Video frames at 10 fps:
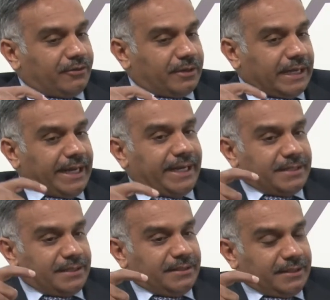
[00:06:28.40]

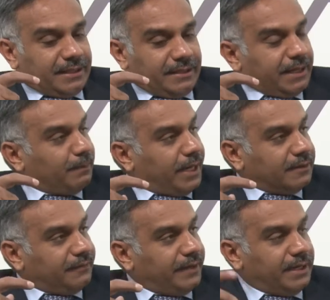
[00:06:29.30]
connect that part
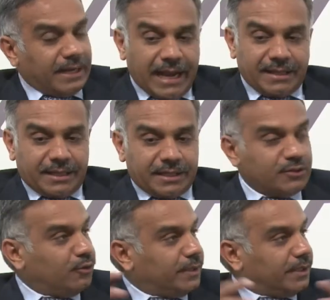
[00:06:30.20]
of it and the
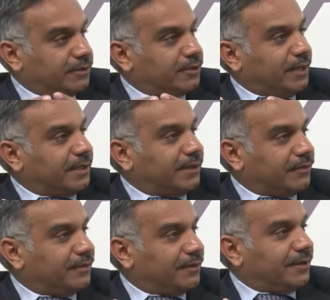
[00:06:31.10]
consumer together,
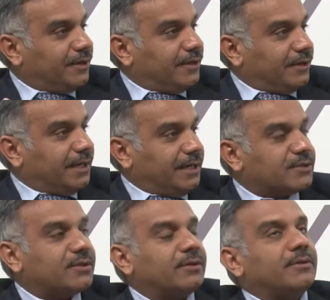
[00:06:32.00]
right?
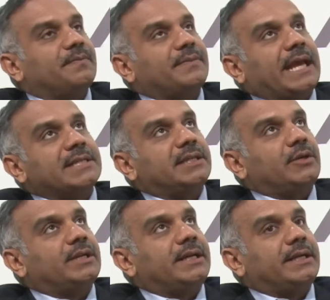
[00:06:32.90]
So as a
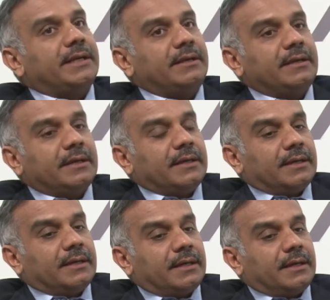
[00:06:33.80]
utility,
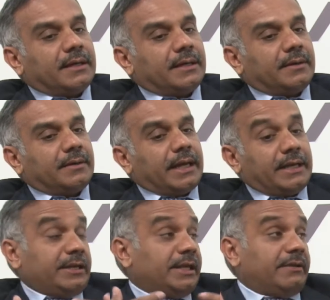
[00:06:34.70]
and
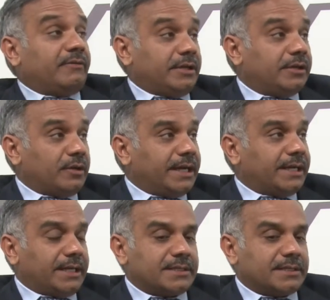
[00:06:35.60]
in even
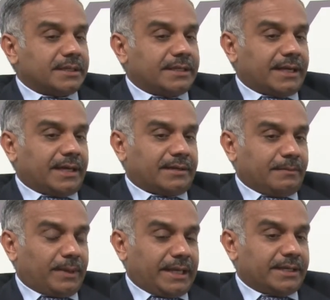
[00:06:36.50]
utilities, there are
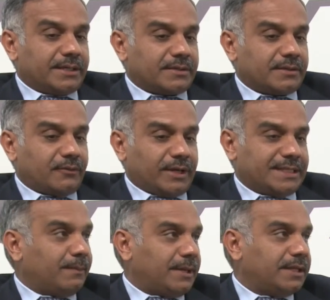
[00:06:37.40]
players, for
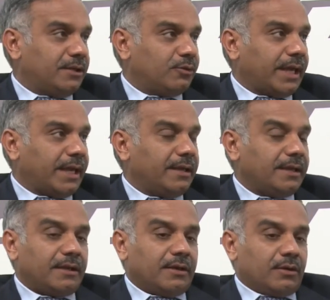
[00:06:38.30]
example, in the UK,
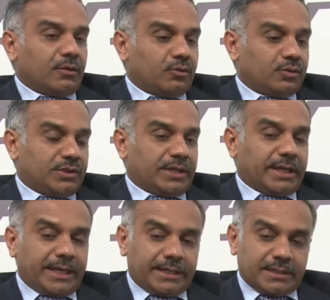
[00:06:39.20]
who
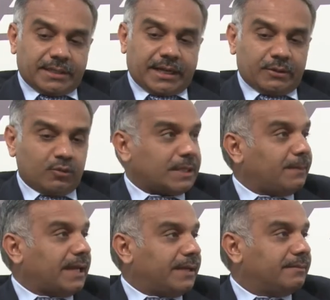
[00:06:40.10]
generate and who
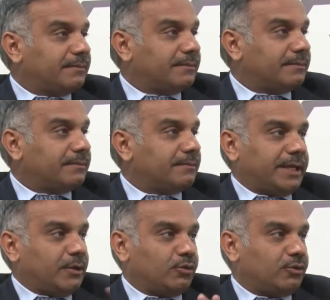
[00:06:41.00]
supply.
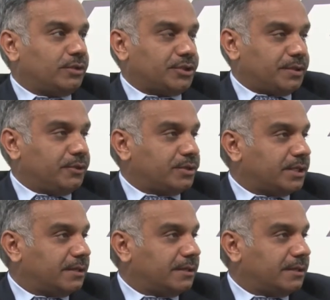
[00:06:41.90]
They don't do distribution.